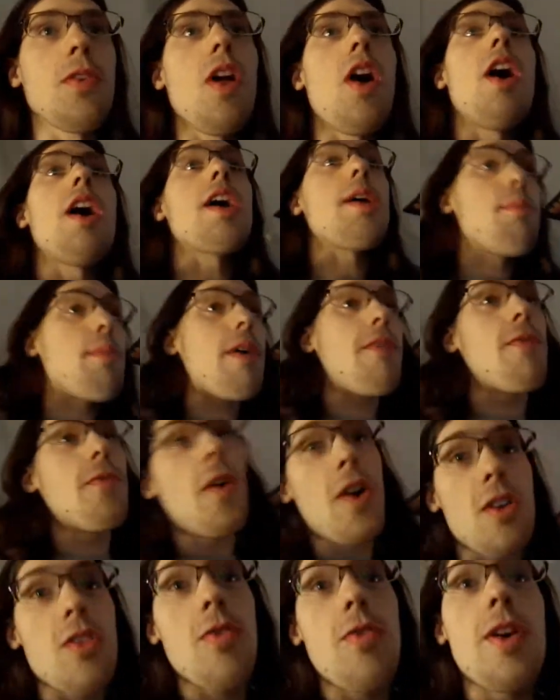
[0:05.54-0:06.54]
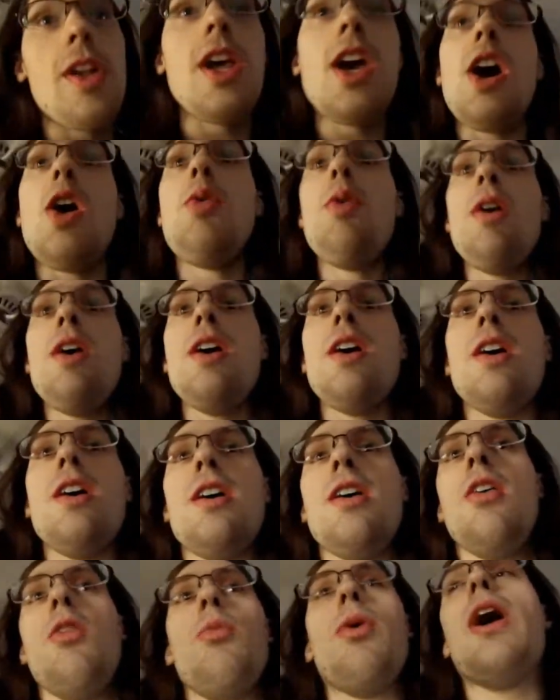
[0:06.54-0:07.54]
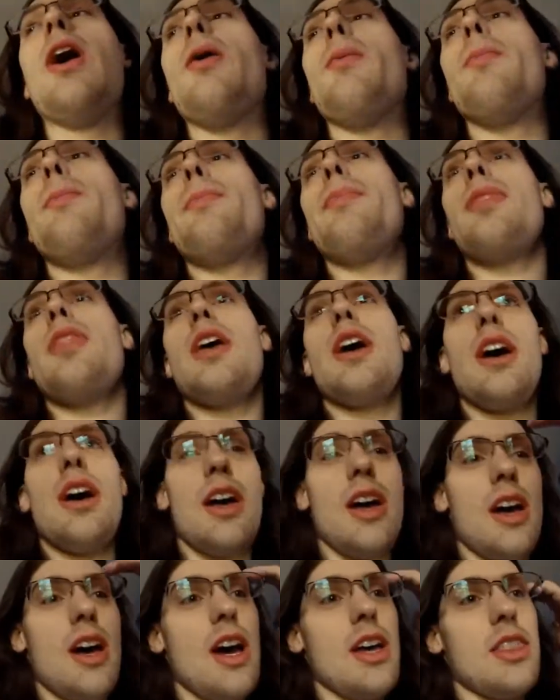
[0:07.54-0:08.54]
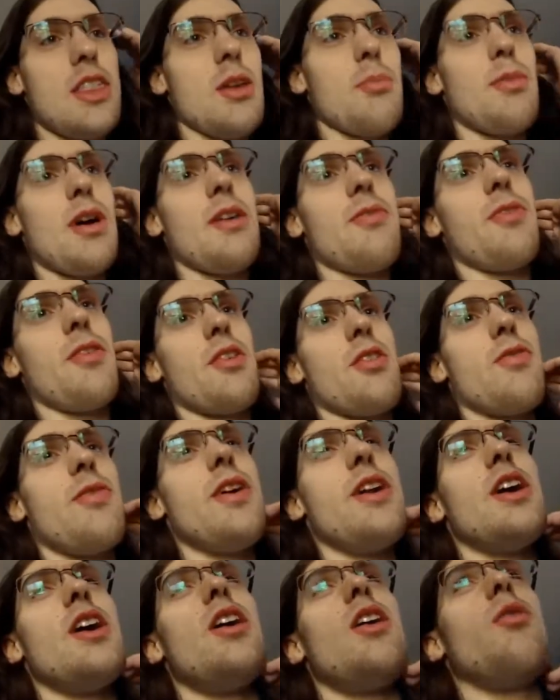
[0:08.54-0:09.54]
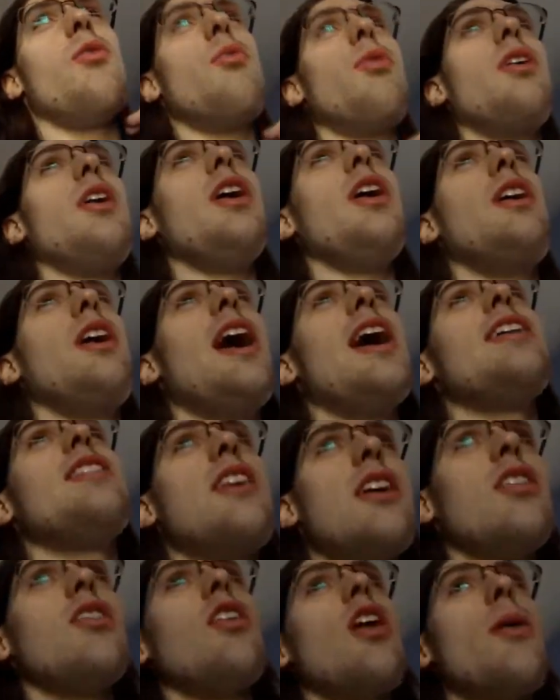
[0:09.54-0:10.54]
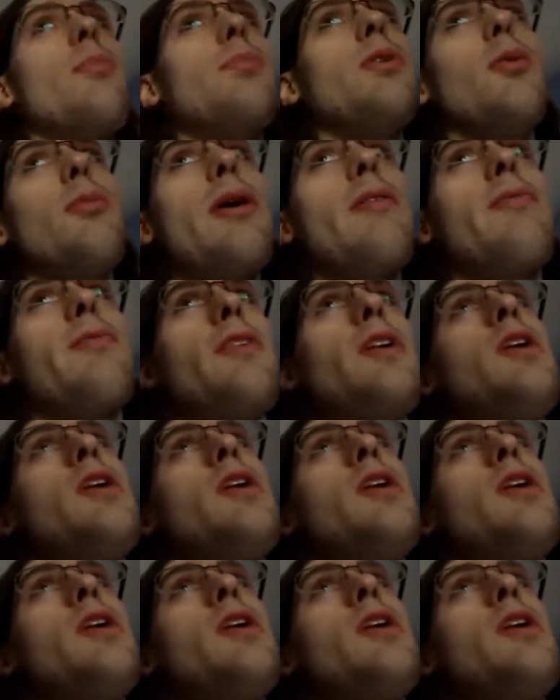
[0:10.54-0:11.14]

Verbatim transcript: vlog and my first video. Well, I think my first video, I did upload my,